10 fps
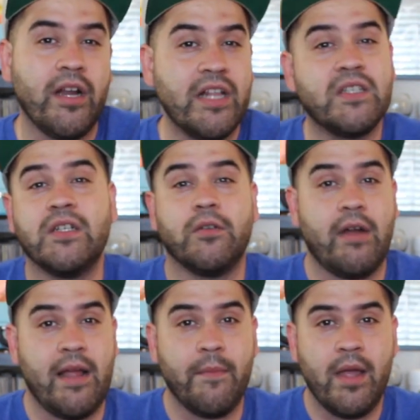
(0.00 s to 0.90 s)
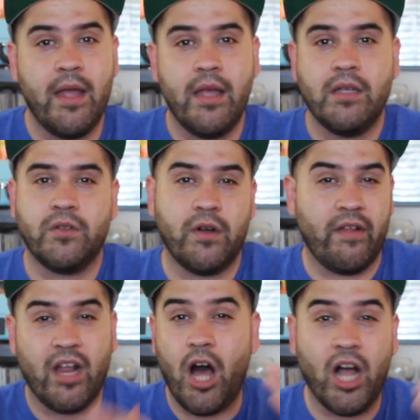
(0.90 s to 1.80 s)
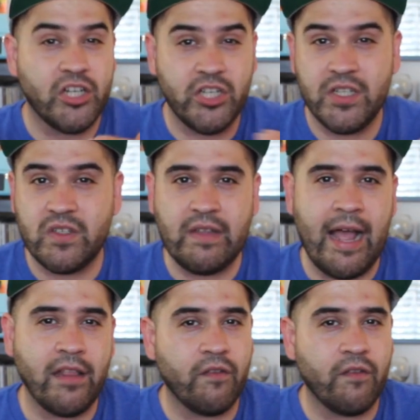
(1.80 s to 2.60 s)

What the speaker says: Instagram, sort of like auction style.